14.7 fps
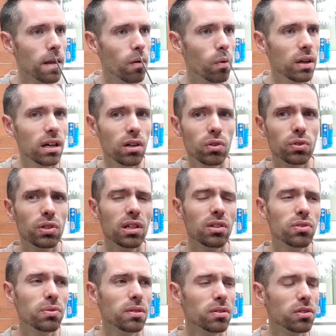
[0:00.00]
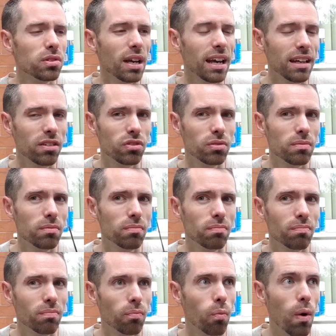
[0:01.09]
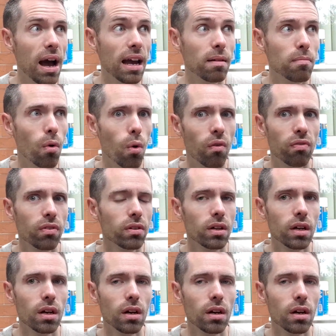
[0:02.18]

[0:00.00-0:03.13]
when I looked into way more of